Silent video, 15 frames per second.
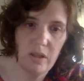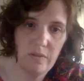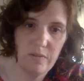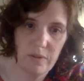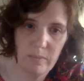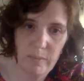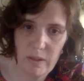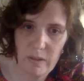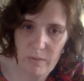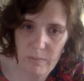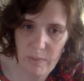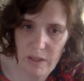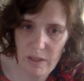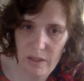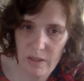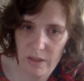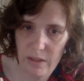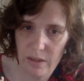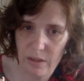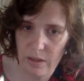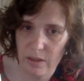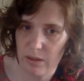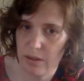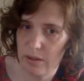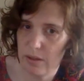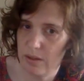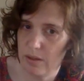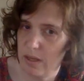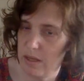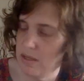for
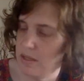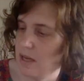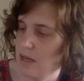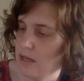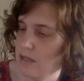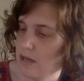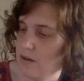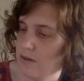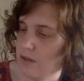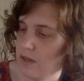month, day, year.